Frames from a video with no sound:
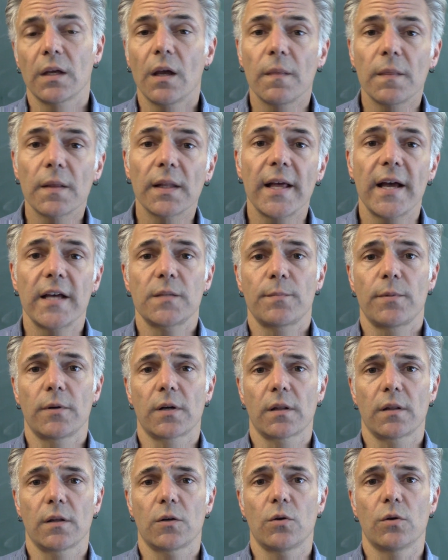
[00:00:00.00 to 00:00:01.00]
In the last
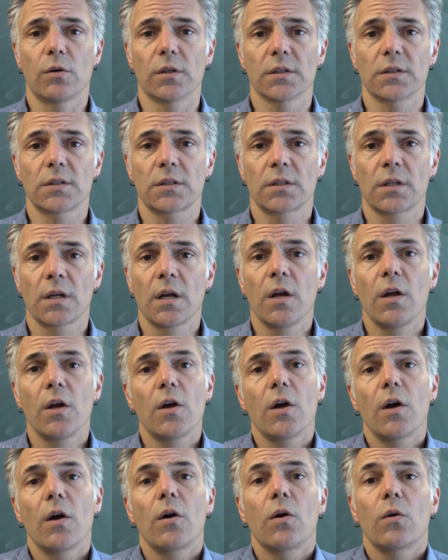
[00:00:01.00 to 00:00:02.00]
part of the course,
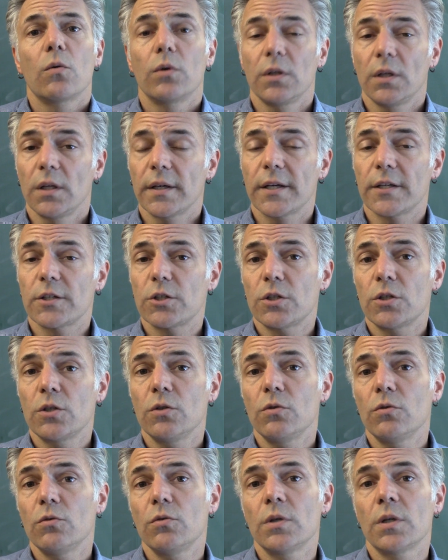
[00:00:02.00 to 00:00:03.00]
we'll look at
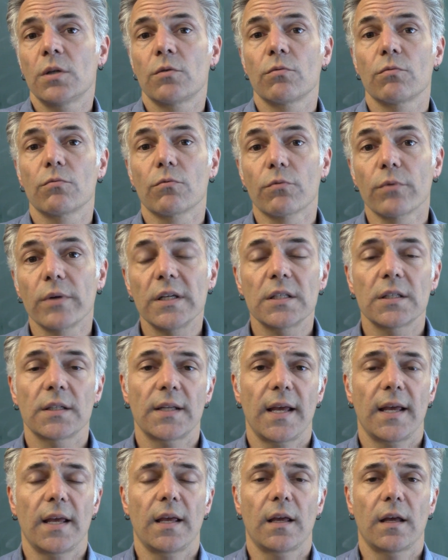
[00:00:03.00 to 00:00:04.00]
two
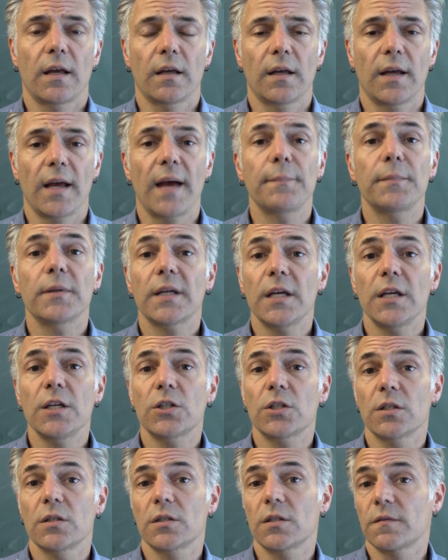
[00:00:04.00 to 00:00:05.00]
recent uh,
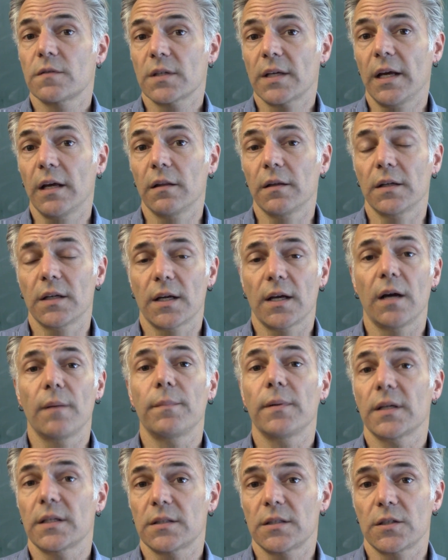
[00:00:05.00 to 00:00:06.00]
applications of scaling to
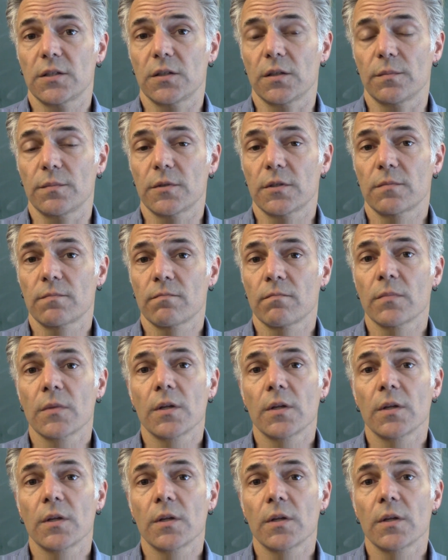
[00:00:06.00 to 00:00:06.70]
complex systems.